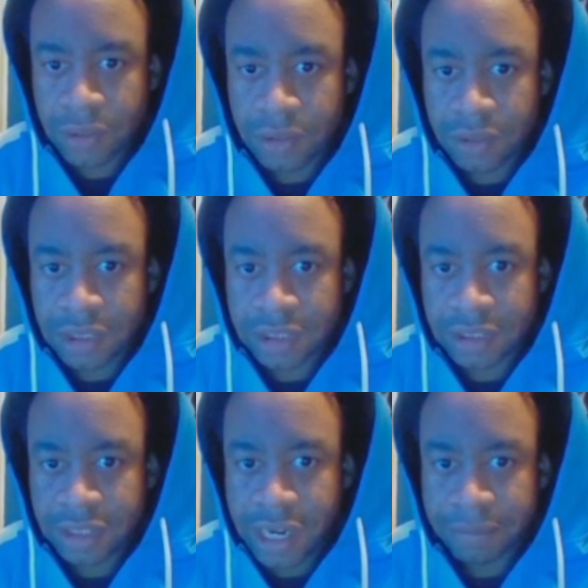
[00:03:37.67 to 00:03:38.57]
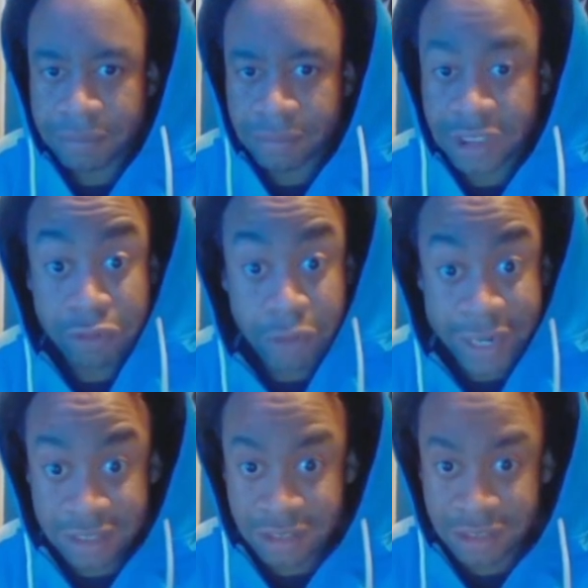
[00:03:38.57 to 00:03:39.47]
on his top, and
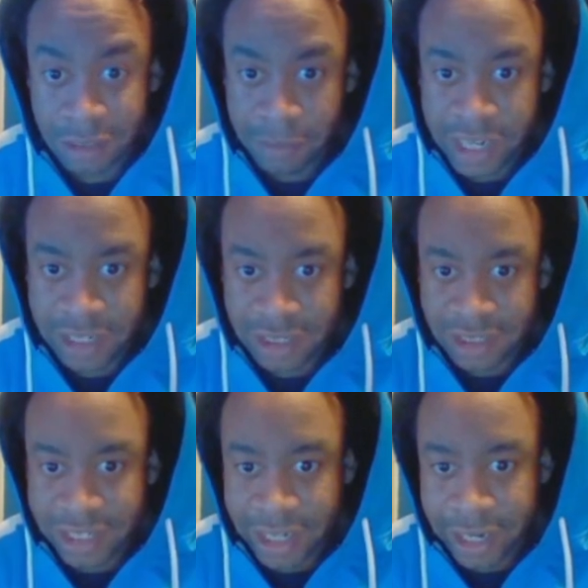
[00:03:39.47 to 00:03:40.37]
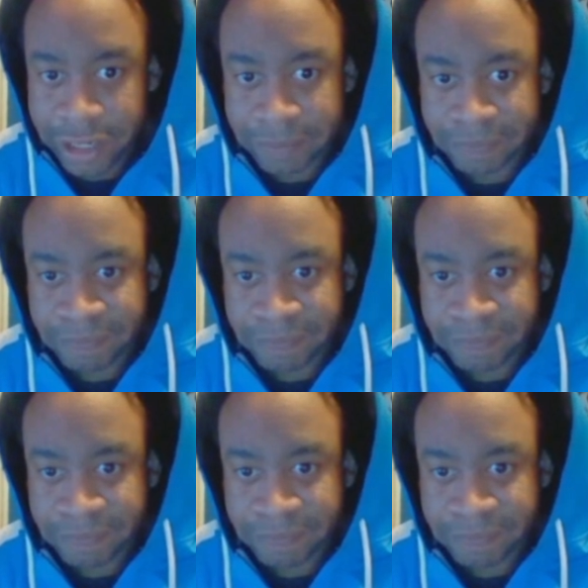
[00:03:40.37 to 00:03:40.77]
erasing some of that to clean that up.